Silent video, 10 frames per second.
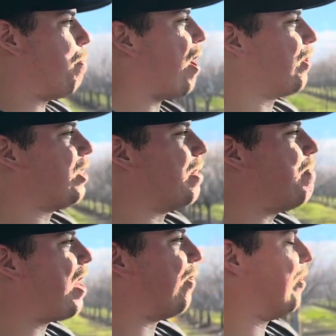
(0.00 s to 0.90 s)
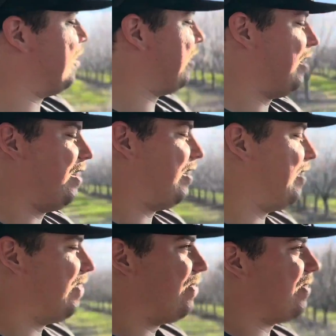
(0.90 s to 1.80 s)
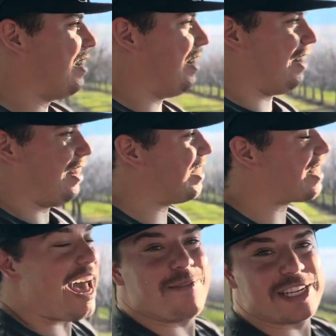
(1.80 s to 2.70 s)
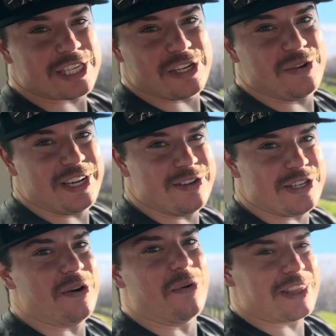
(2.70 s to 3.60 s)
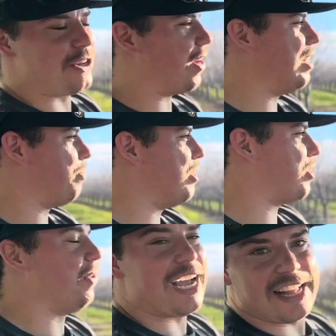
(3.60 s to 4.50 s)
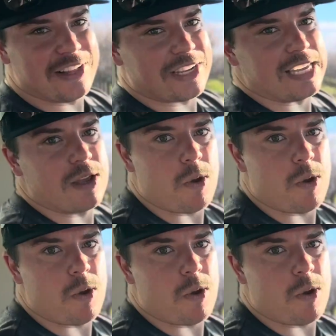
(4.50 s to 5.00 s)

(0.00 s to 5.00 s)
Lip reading: pedal to the metal. This guy must have knew what he was doing with the transmission. We got lucky.